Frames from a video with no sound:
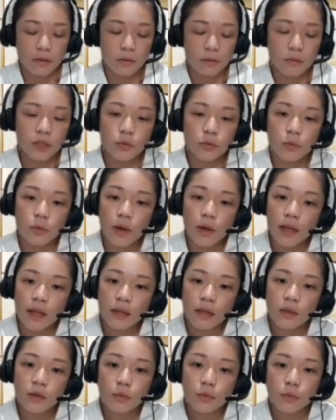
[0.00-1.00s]
Which
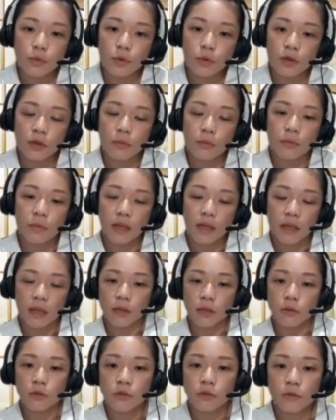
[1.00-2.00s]
one would be
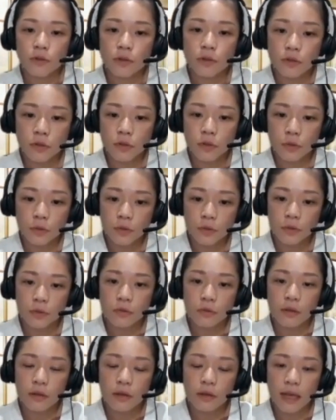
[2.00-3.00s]
useful
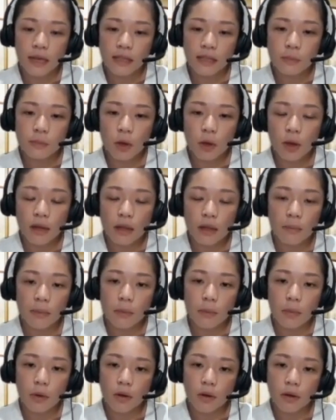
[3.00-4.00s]
to explore a little
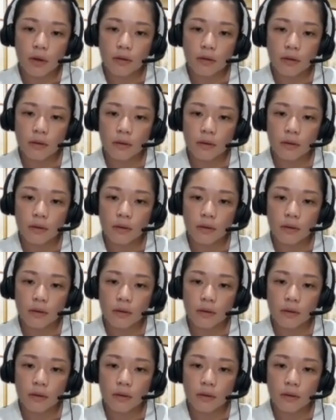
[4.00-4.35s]
bit more?